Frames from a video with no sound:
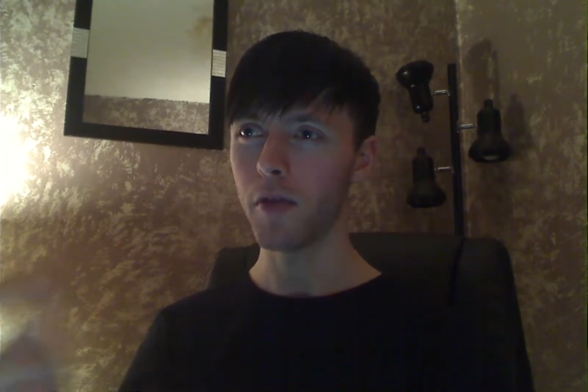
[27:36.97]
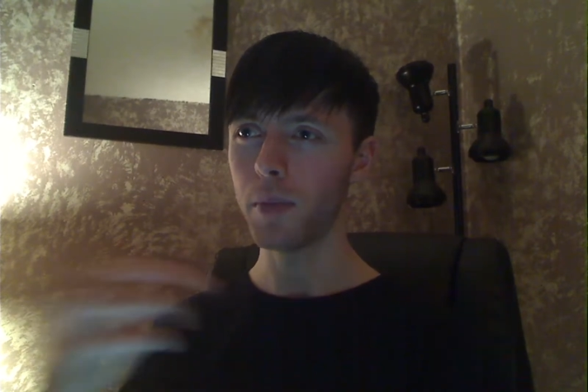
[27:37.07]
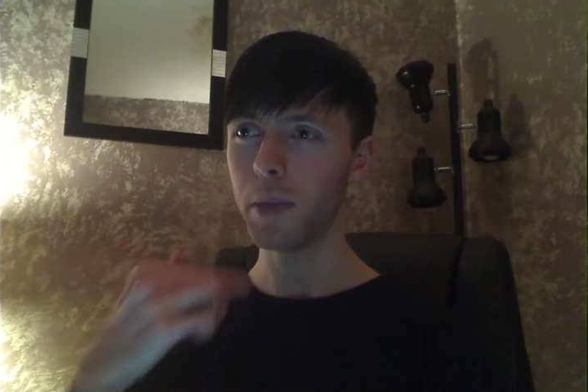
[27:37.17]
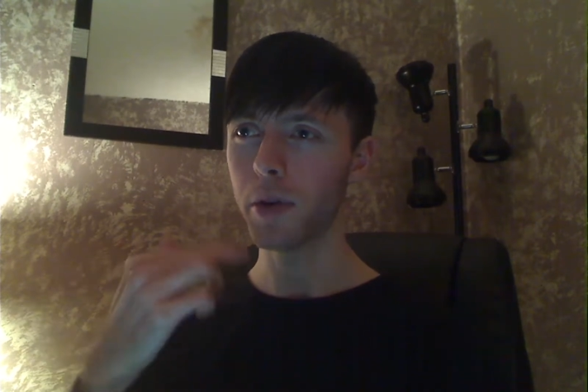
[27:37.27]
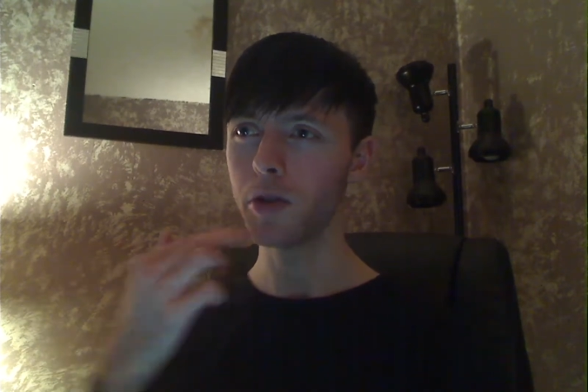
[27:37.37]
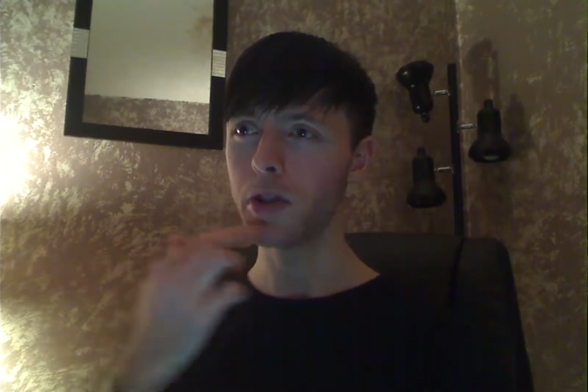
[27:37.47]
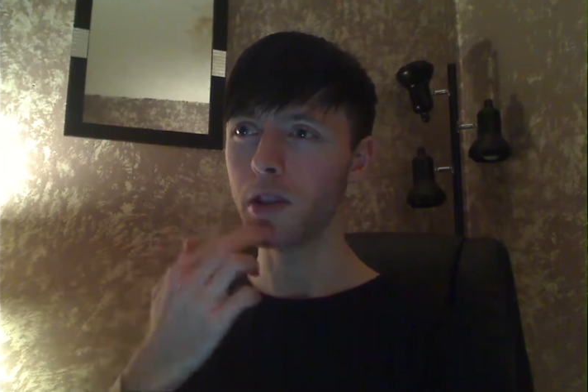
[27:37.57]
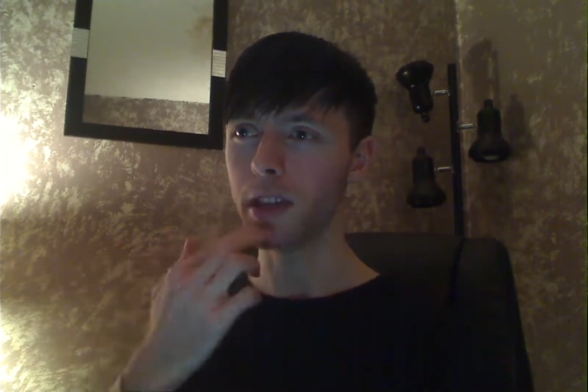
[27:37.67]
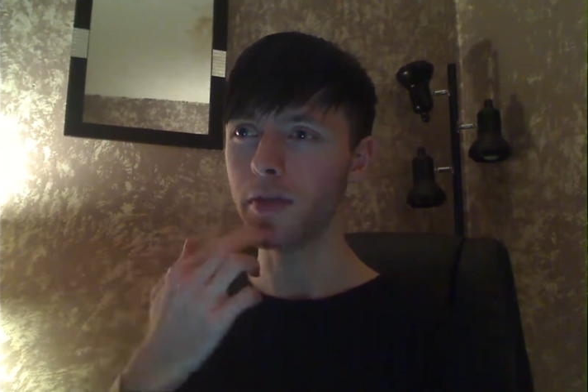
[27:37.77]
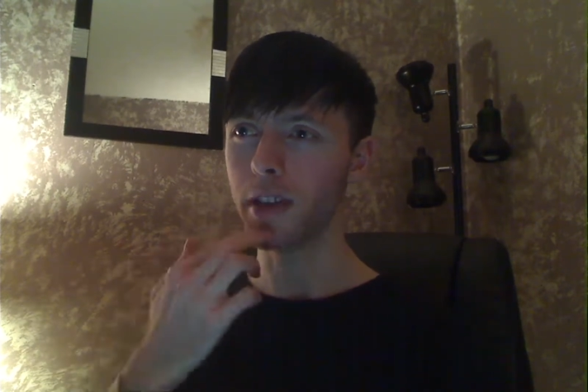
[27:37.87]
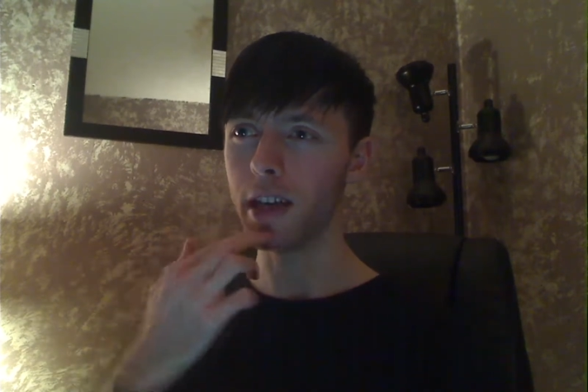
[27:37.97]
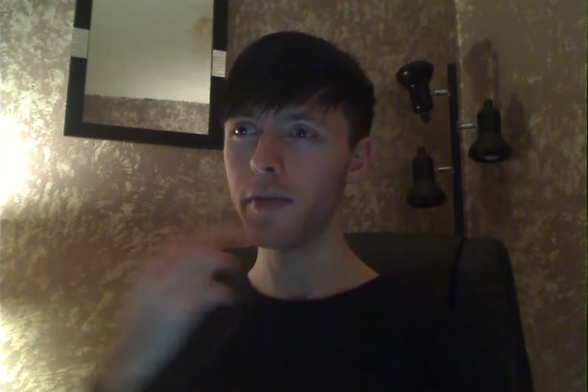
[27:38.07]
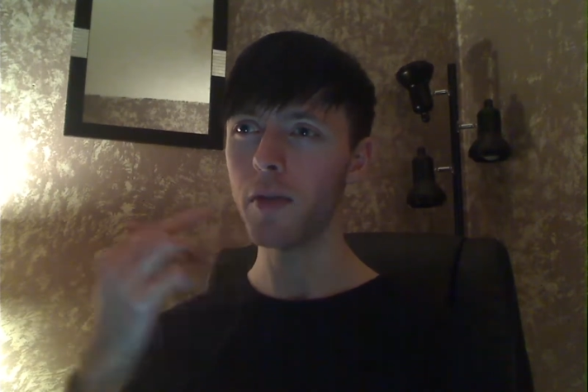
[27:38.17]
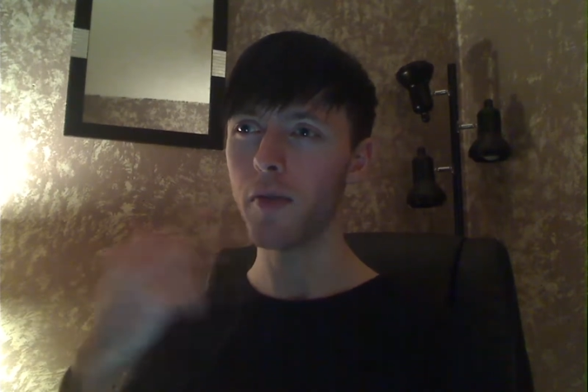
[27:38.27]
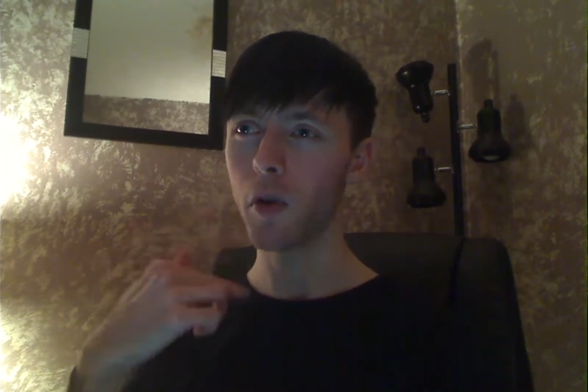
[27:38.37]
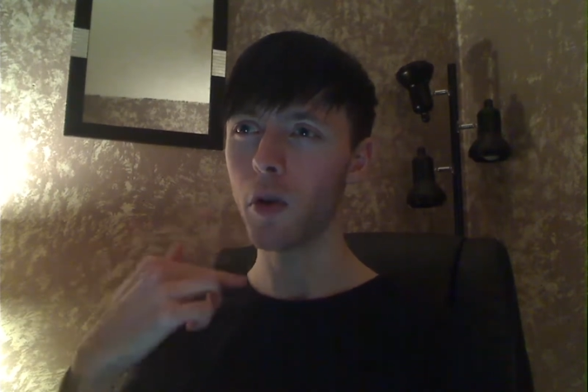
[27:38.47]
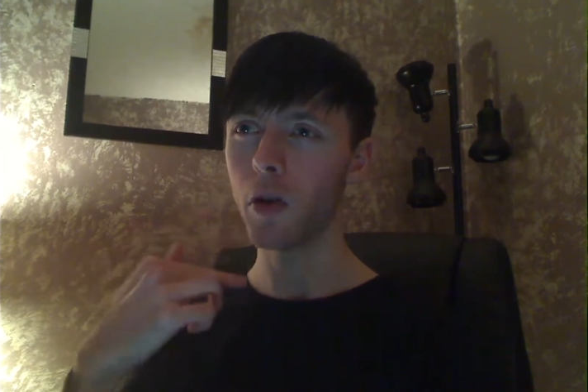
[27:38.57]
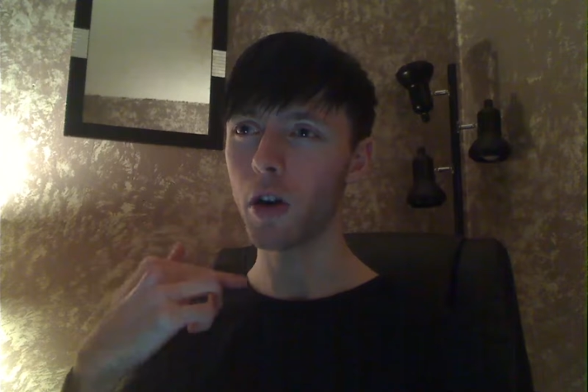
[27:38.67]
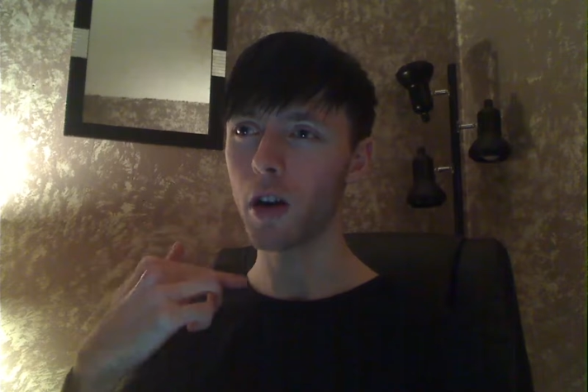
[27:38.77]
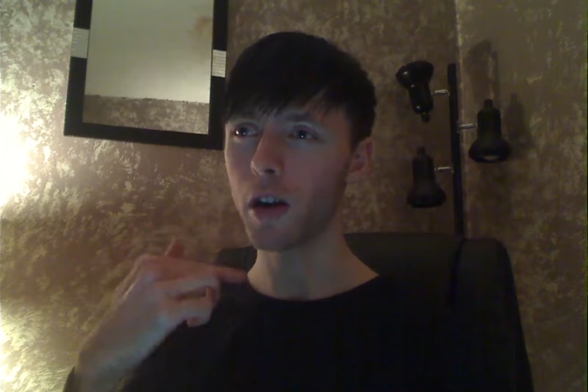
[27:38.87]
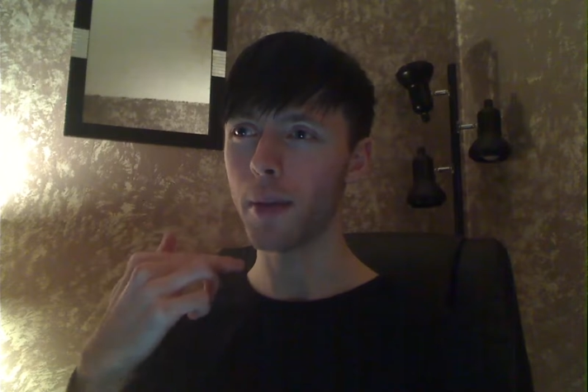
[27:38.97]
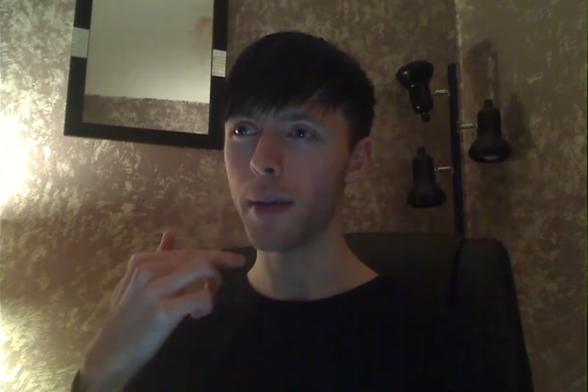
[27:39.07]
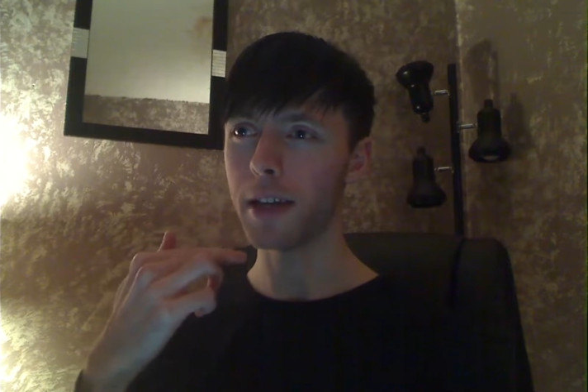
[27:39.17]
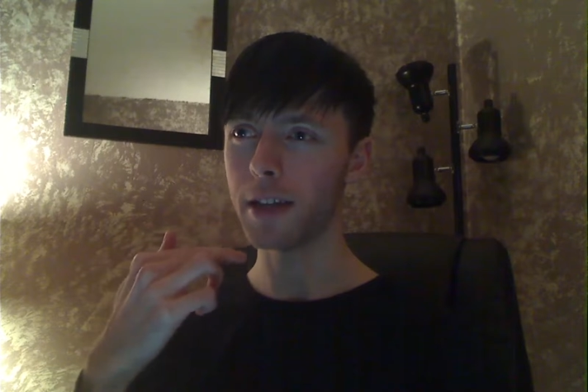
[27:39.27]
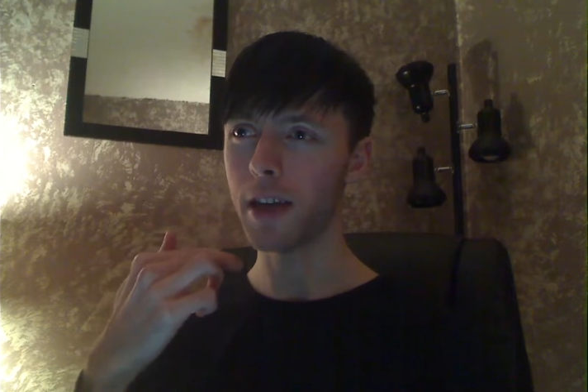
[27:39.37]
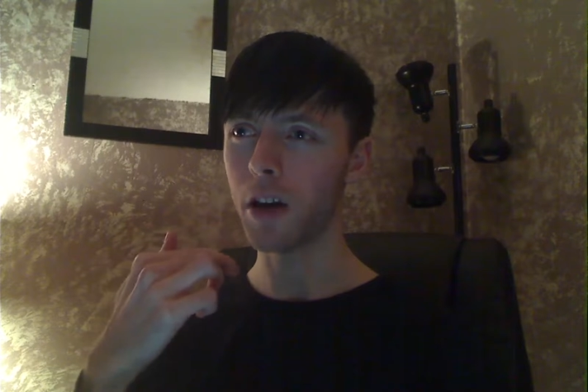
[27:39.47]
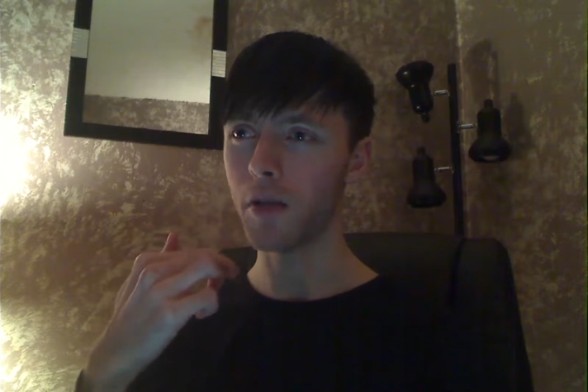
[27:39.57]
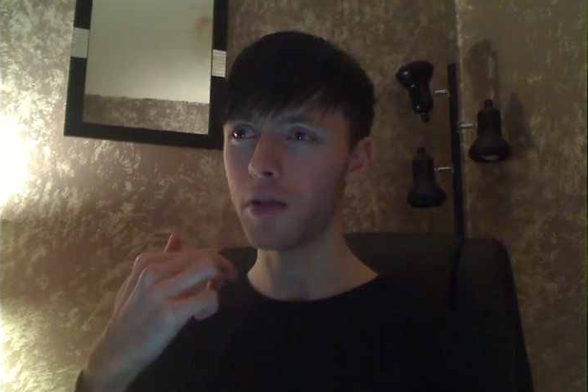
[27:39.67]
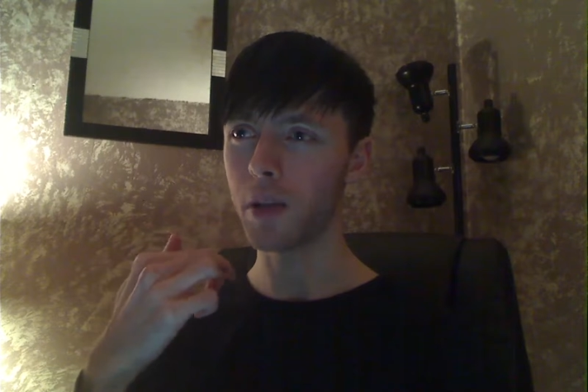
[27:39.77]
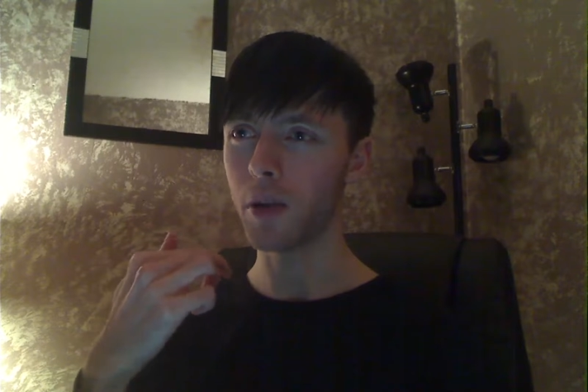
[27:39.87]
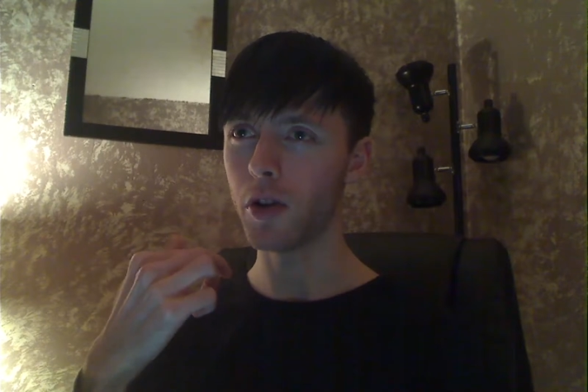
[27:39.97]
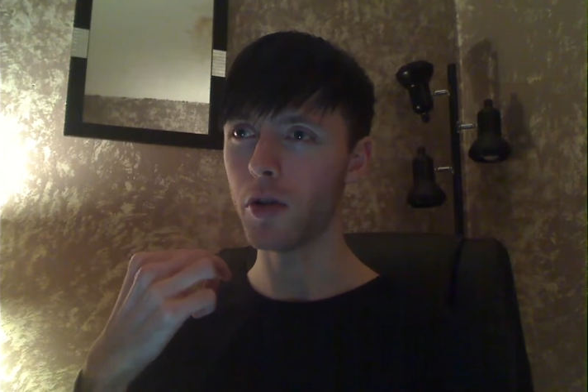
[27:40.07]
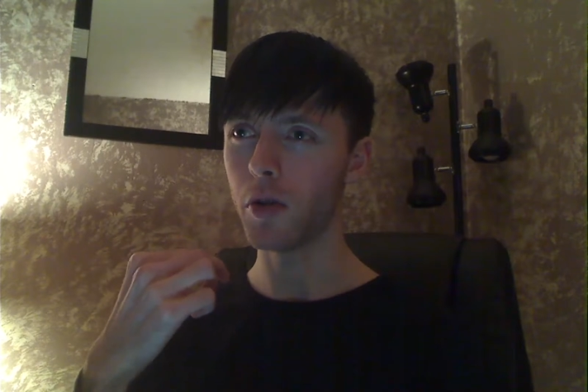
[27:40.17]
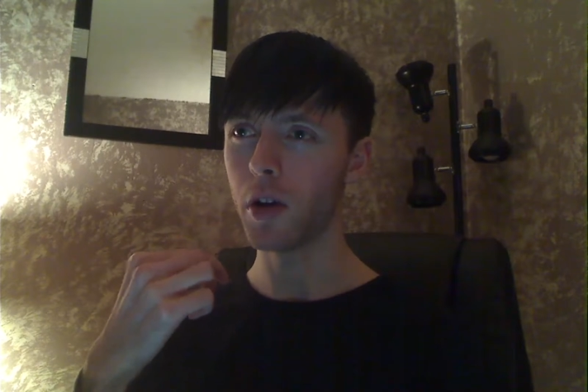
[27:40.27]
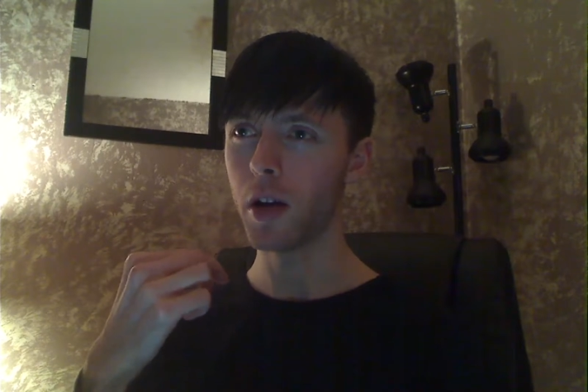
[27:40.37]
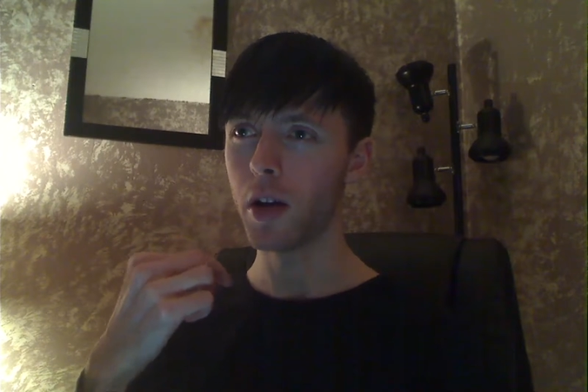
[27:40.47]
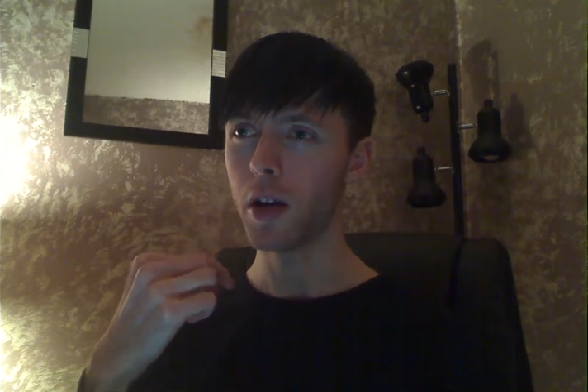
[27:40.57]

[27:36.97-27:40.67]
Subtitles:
for me personally, even for myself, someone who